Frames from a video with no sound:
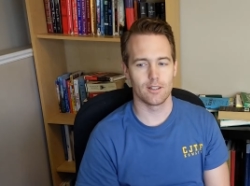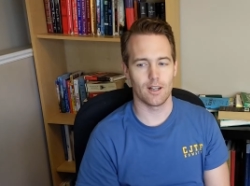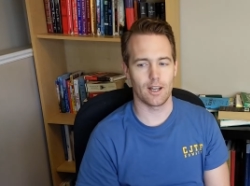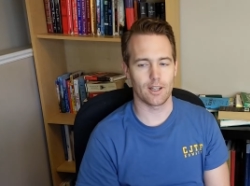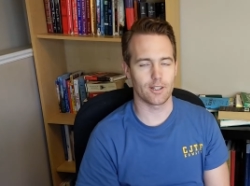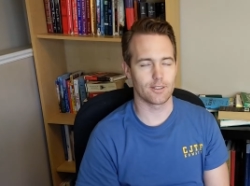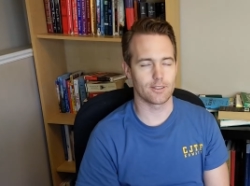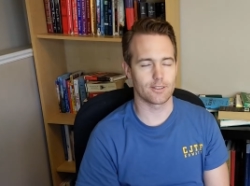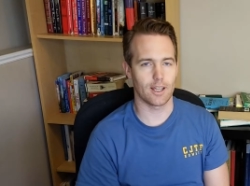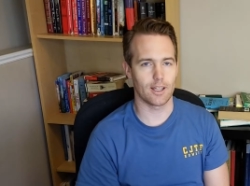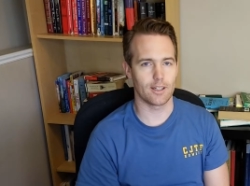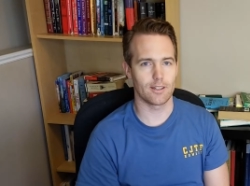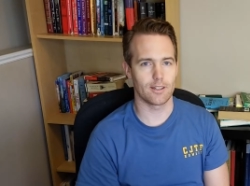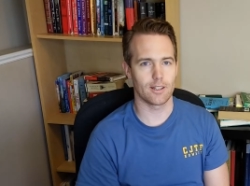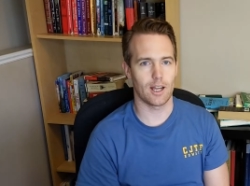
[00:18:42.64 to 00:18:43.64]
I could have
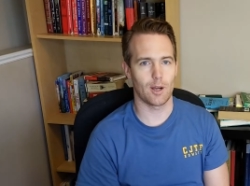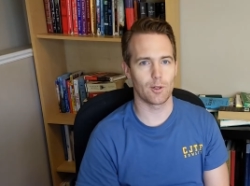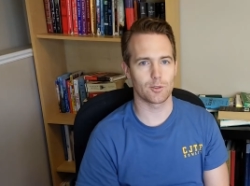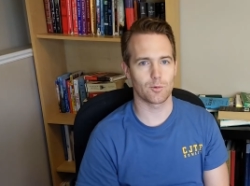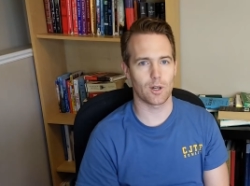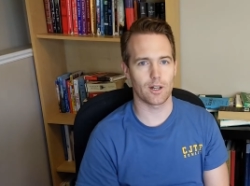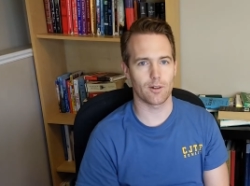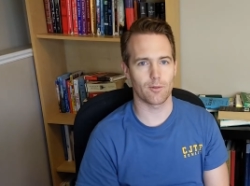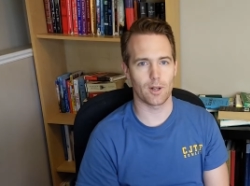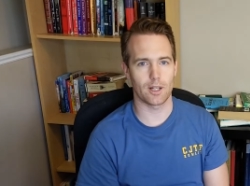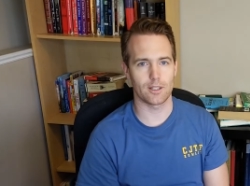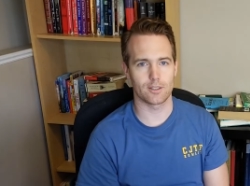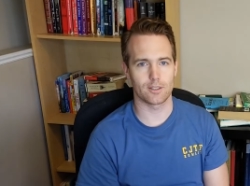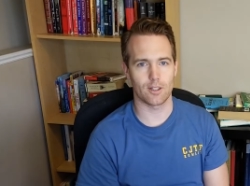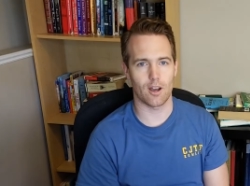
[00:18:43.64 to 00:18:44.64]
said, I was wearing
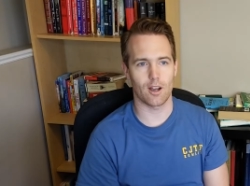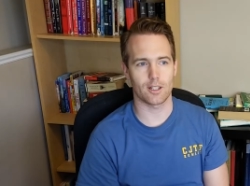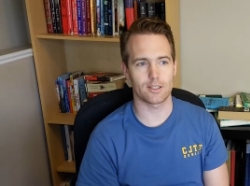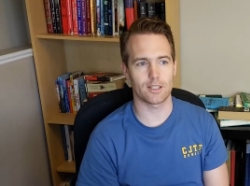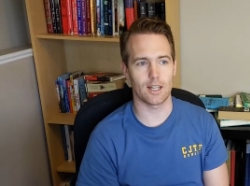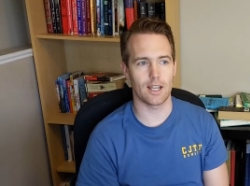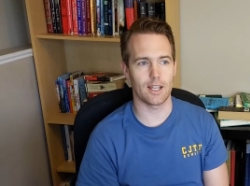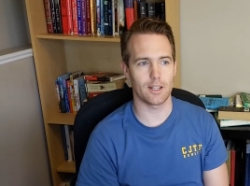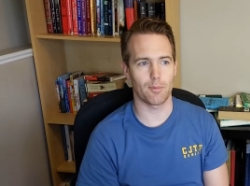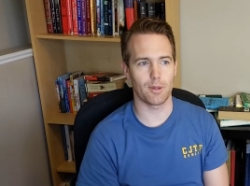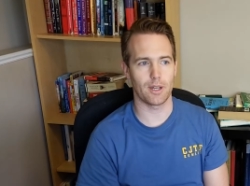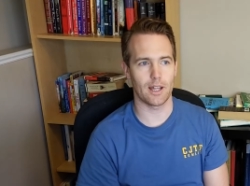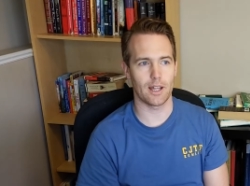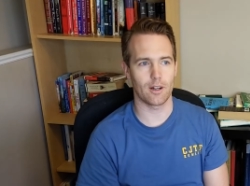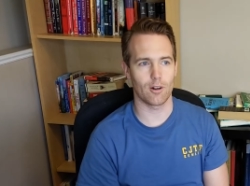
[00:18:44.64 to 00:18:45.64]
red socks and I ate the
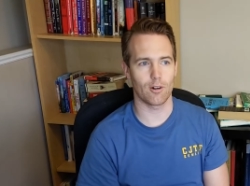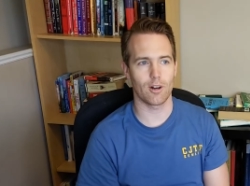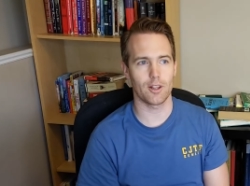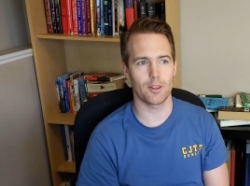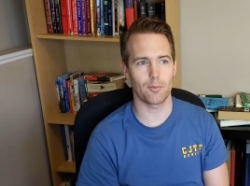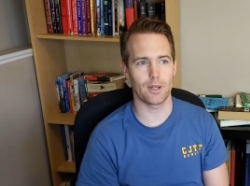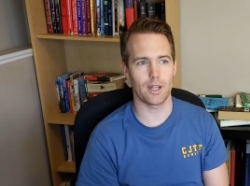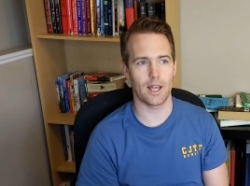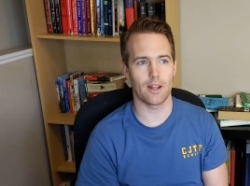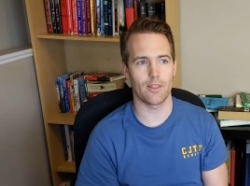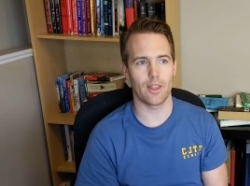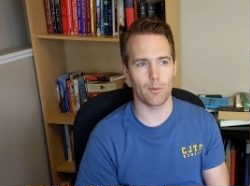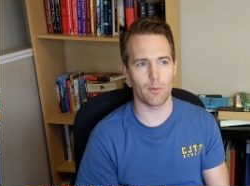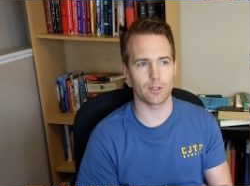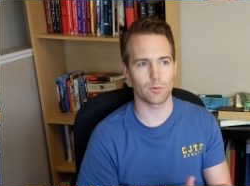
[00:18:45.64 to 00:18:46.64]
banana, or I ate the banana
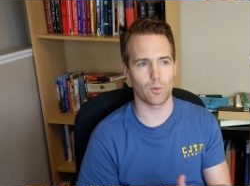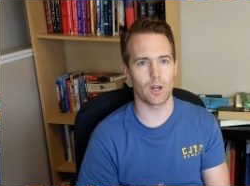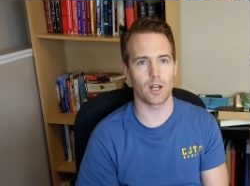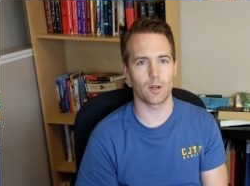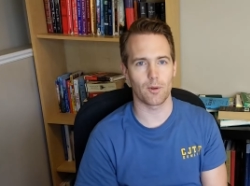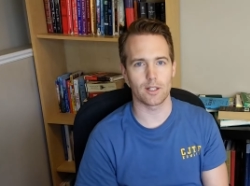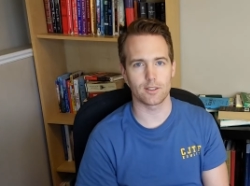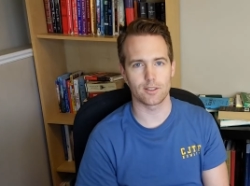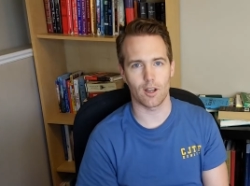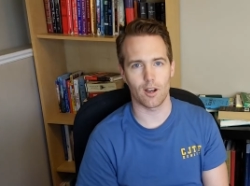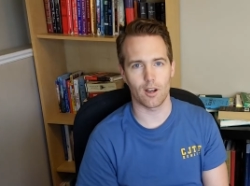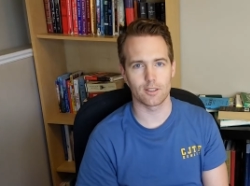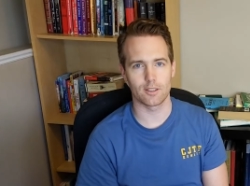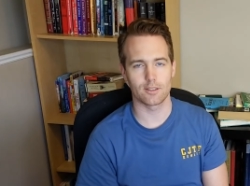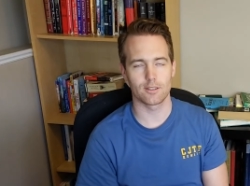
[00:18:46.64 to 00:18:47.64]
that was wearing red
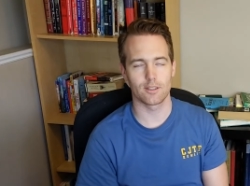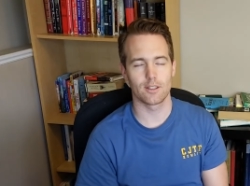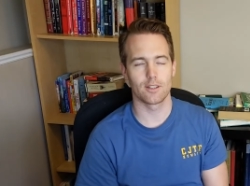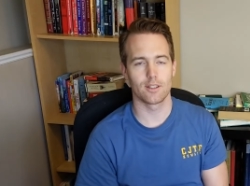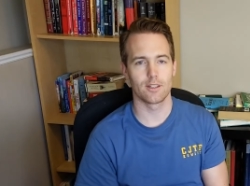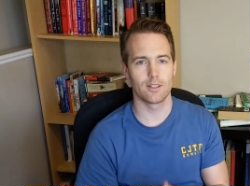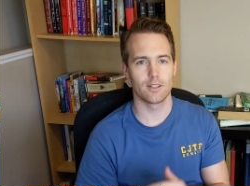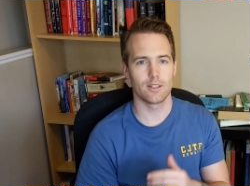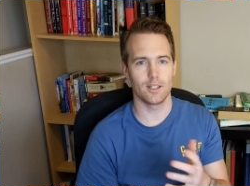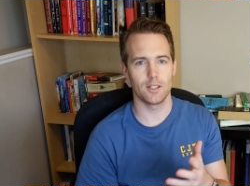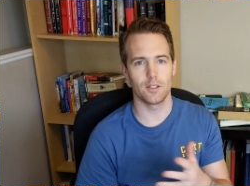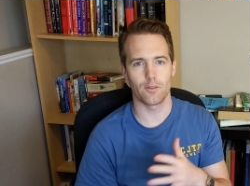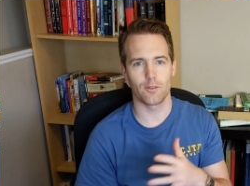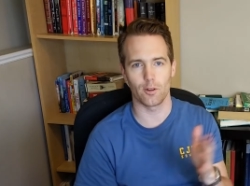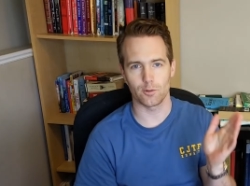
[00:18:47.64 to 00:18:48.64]
socks.
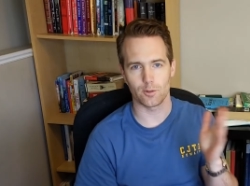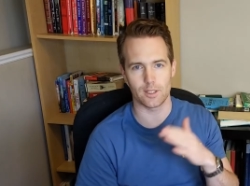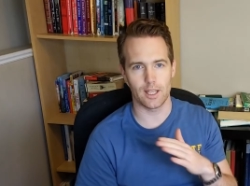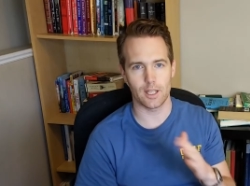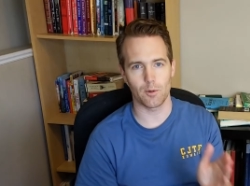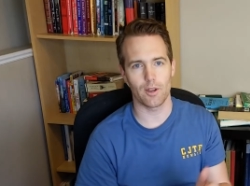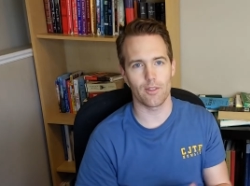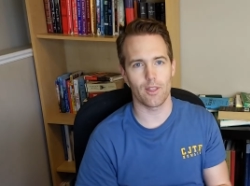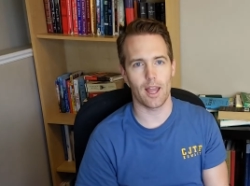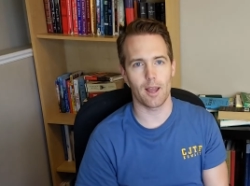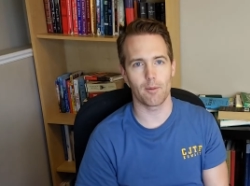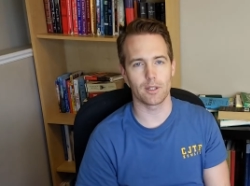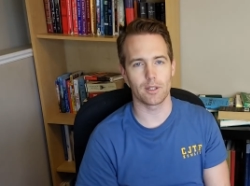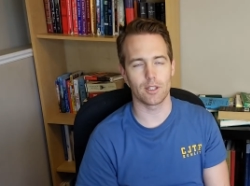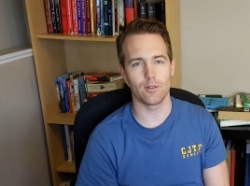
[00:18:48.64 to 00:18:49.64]
Either of those would take away the
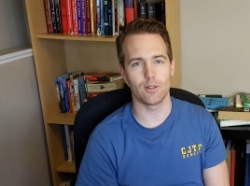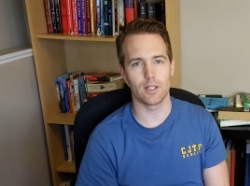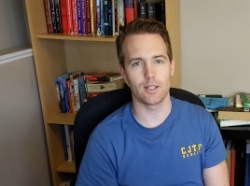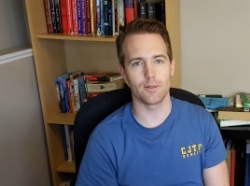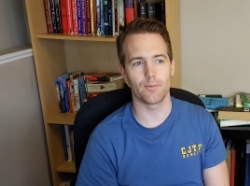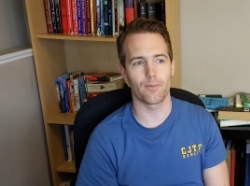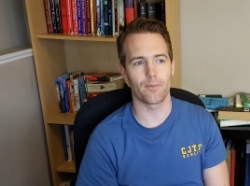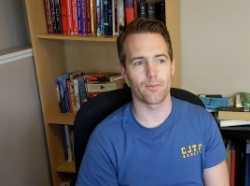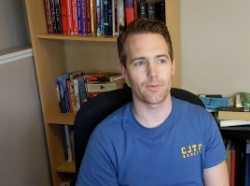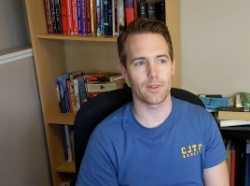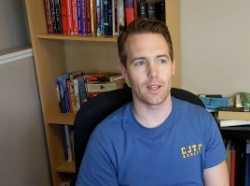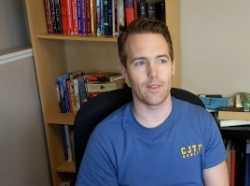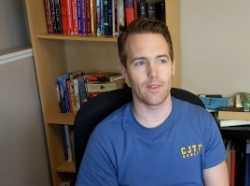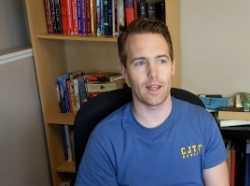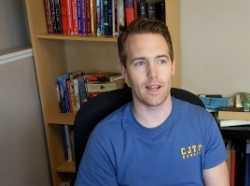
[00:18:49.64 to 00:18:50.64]
ambiguity,
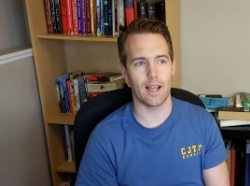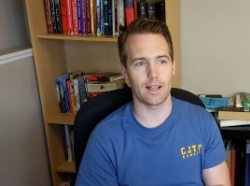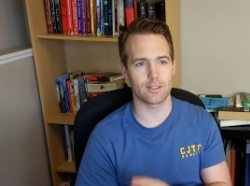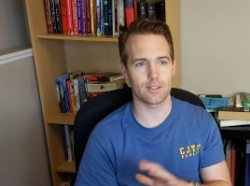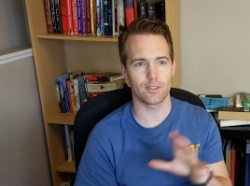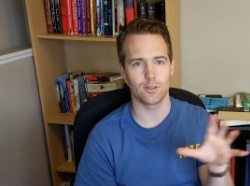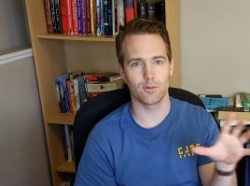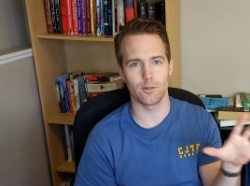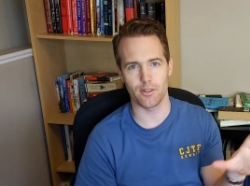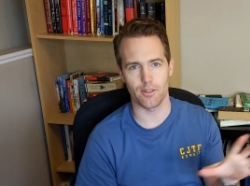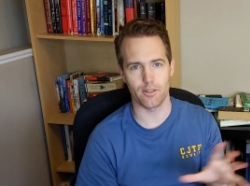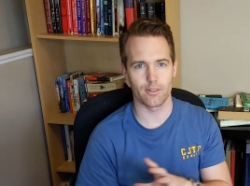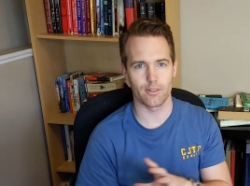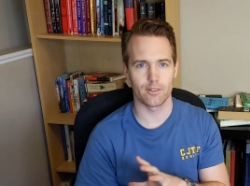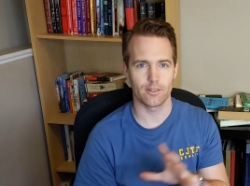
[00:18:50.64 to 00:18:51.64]
and that has to do with
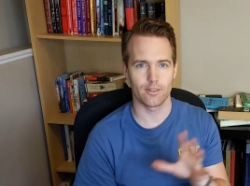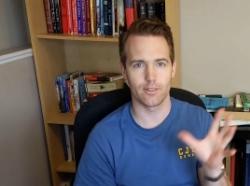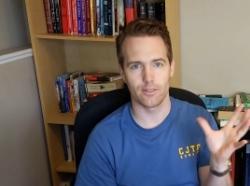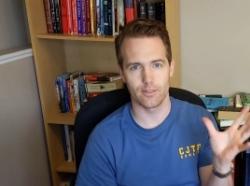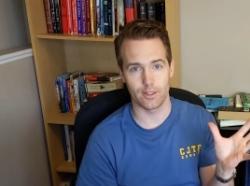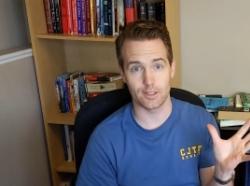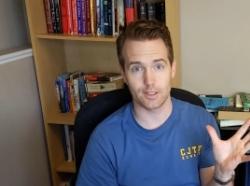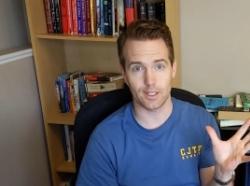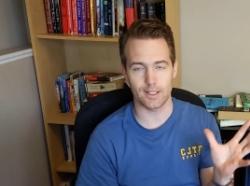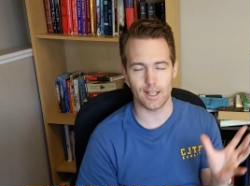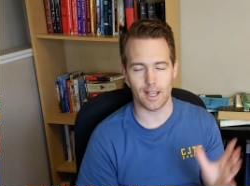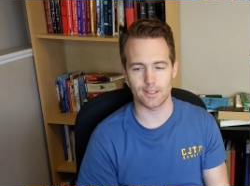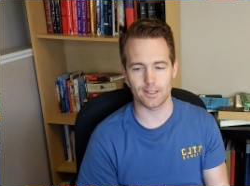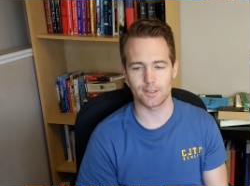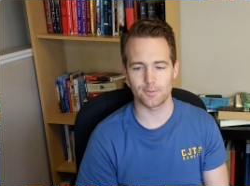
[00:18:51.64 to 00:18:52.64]
the
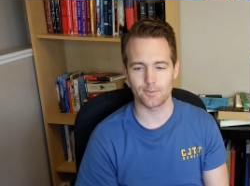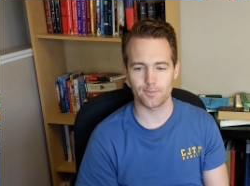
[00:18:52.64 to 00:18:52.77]
syntax.